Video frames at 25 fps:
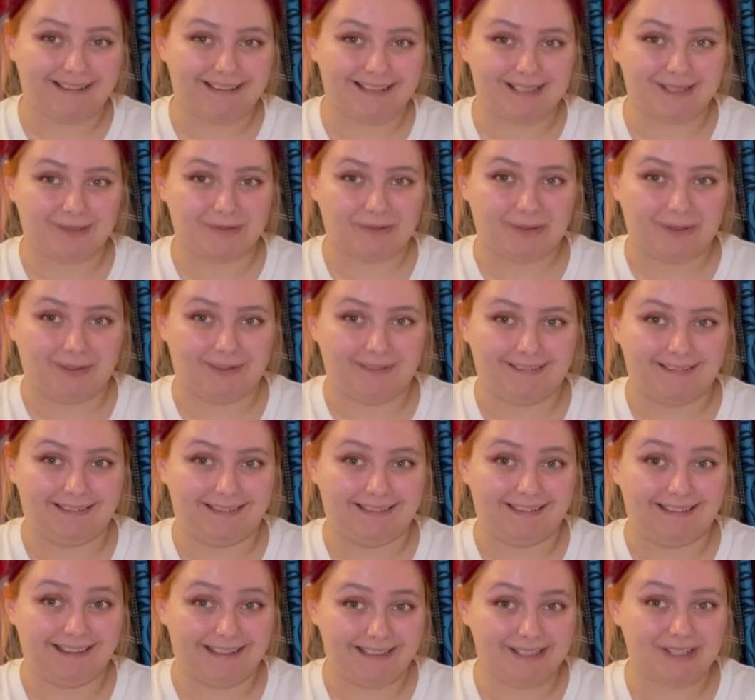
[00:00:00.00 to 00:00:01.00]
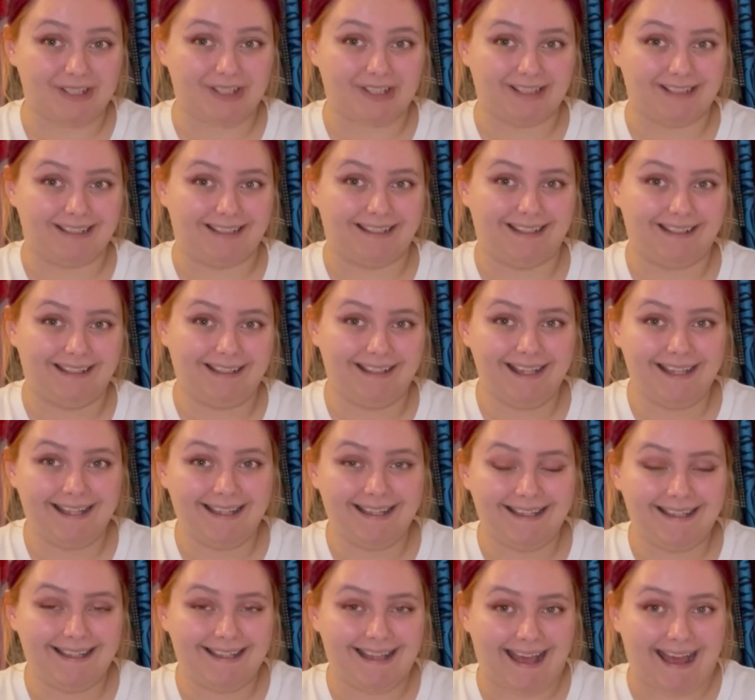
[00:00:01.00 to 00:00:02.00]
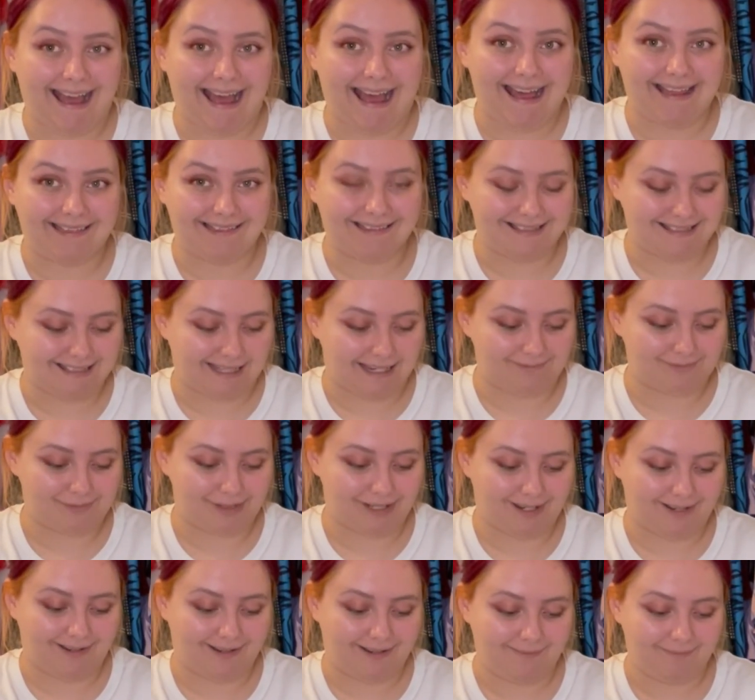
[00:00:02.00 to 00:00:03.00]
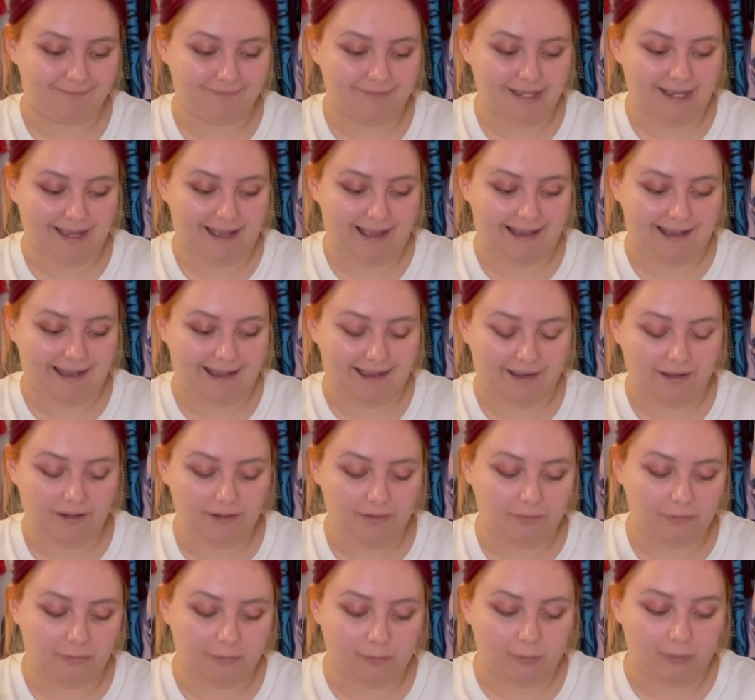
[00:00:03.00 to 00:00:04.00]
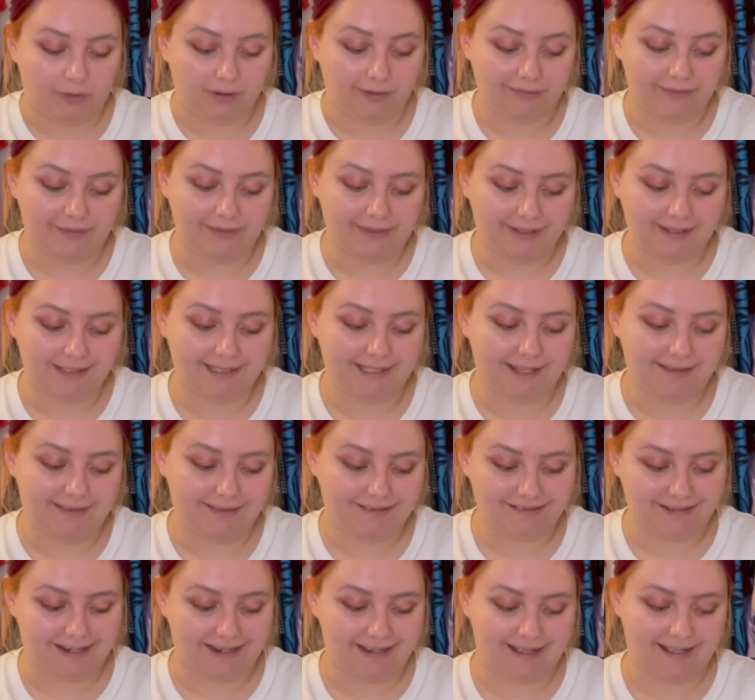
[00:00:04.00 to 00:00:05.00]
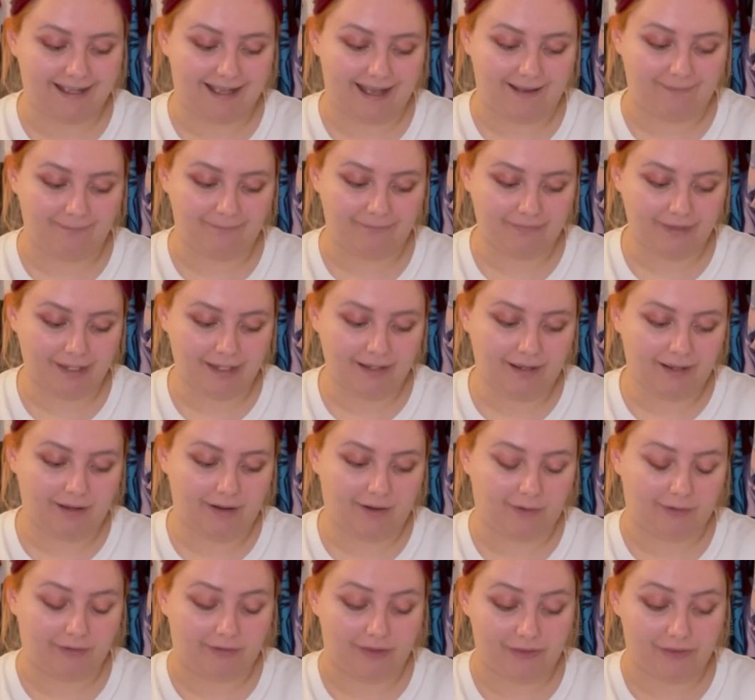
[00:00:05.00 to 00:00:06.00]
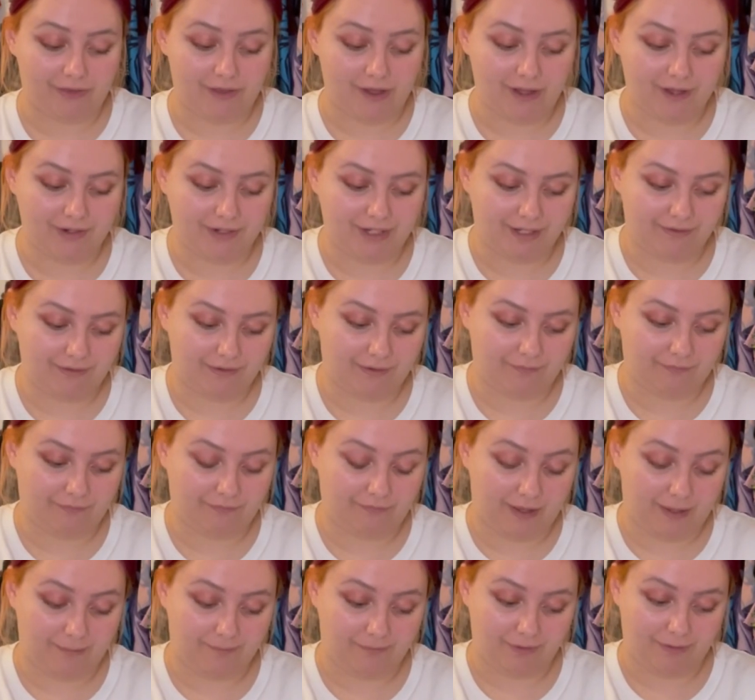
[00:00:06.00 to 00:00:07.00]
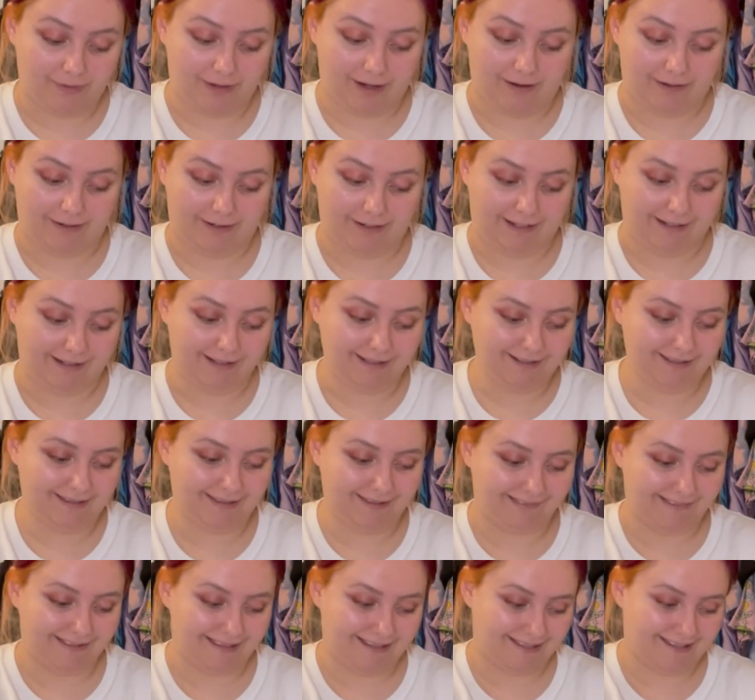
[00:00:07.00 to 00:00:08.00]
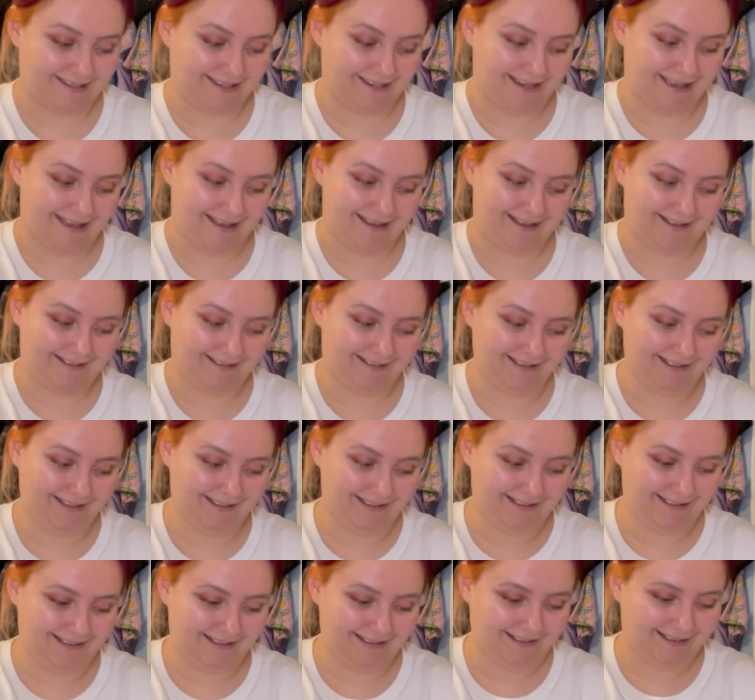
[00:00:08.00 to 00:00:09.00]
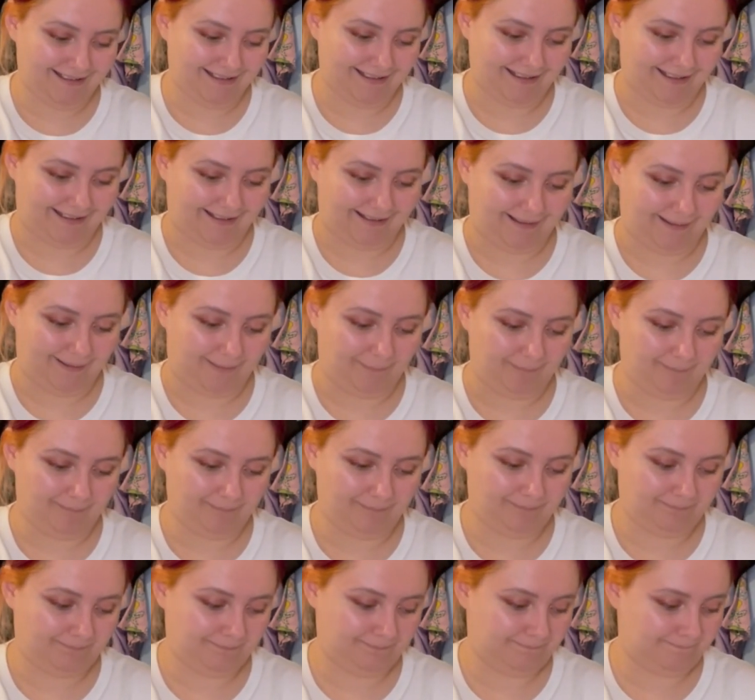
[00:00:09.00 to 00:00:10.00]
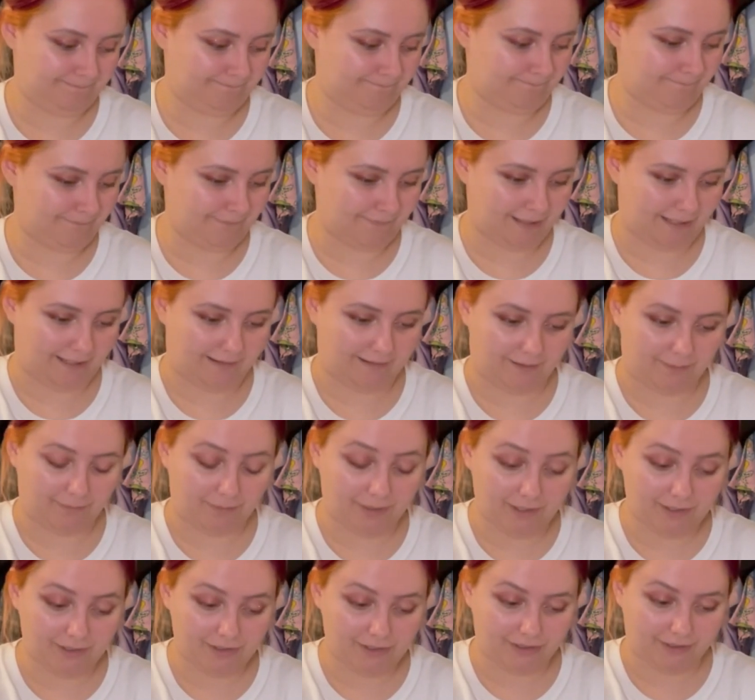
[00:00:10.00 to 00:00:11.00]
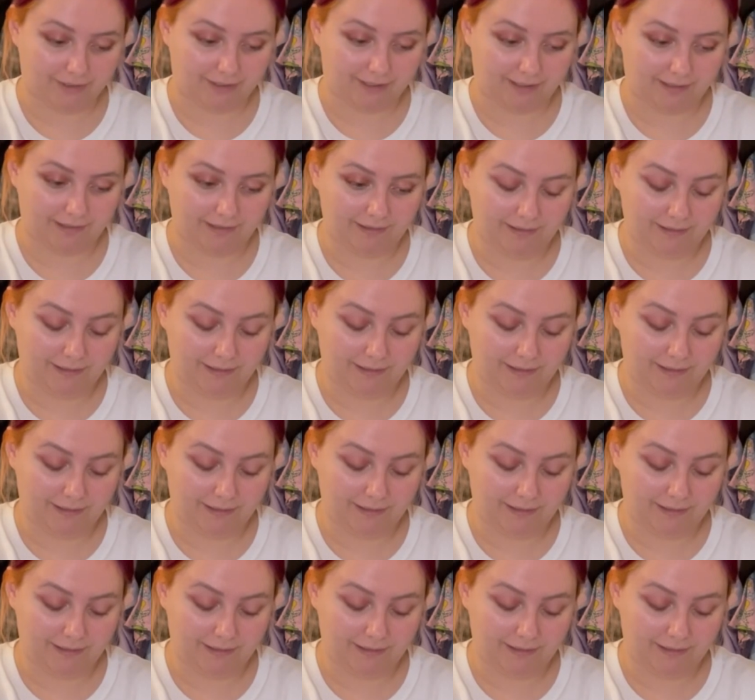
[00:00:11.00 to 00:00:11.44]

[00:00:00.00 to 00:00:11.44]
this one, literally at the same time, at 1:33 a.m. on the 13th of February this year. And I worked on it